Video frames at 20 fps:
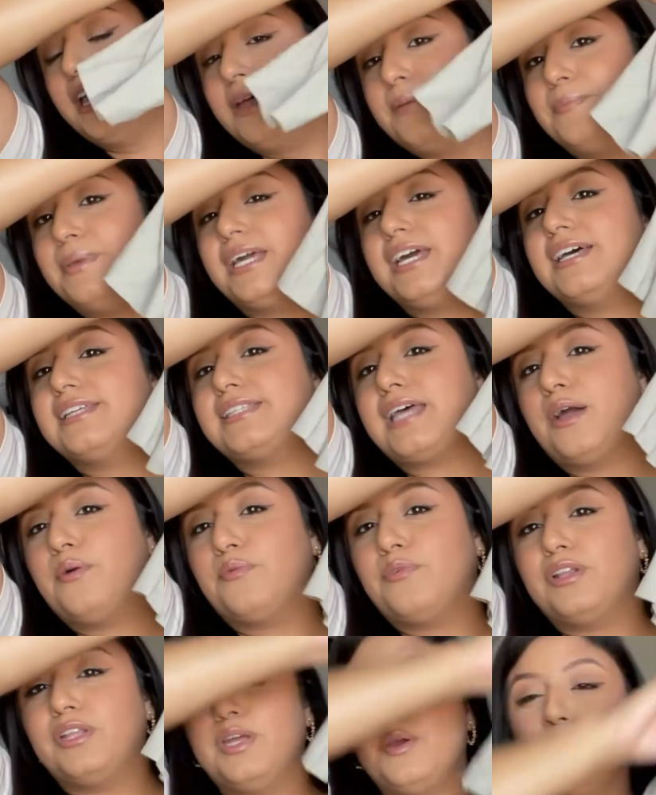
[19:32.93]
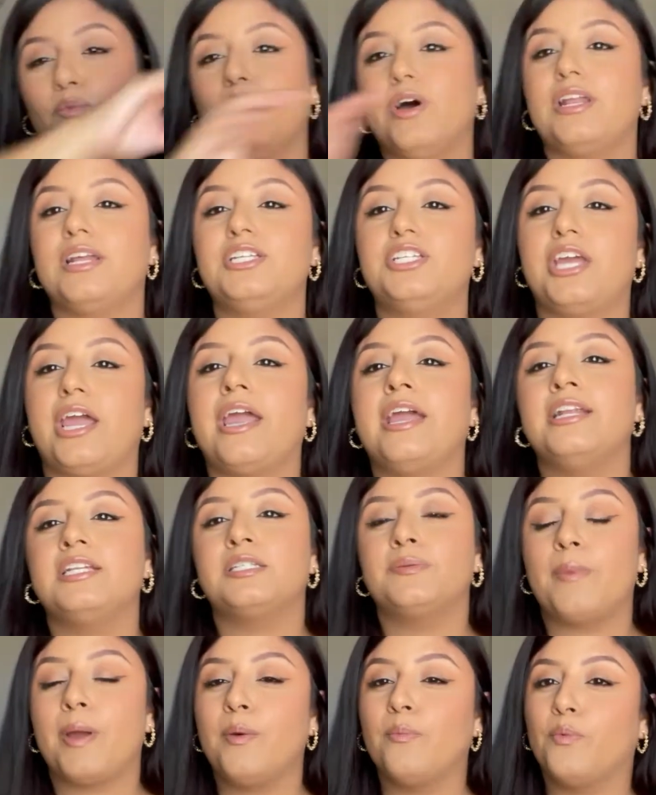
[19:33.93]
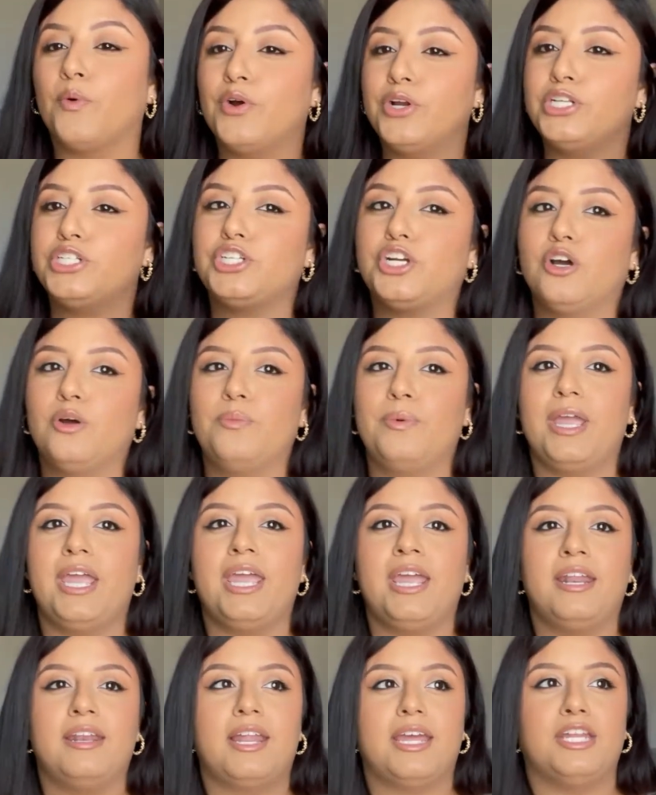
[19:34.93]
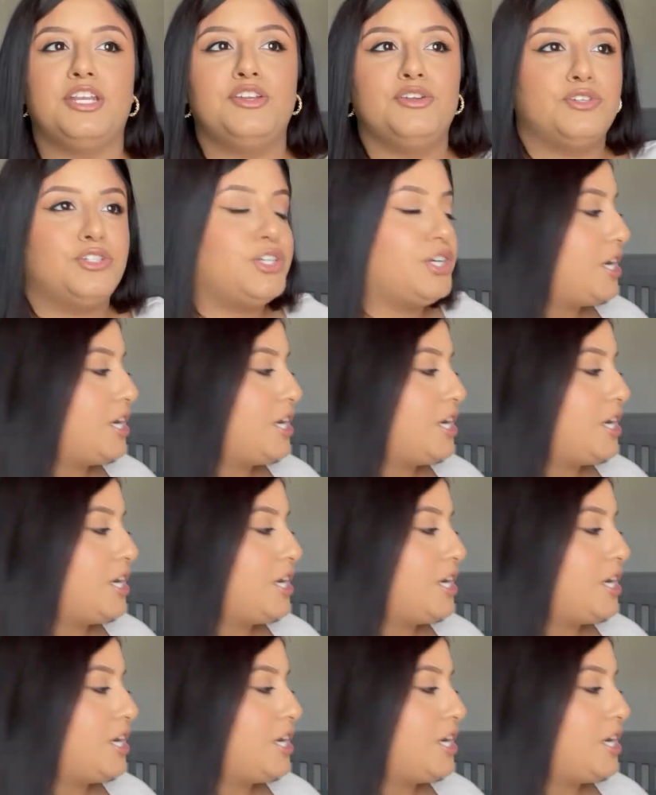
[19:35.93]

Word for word: because I really want to change my wardrobe in like neutral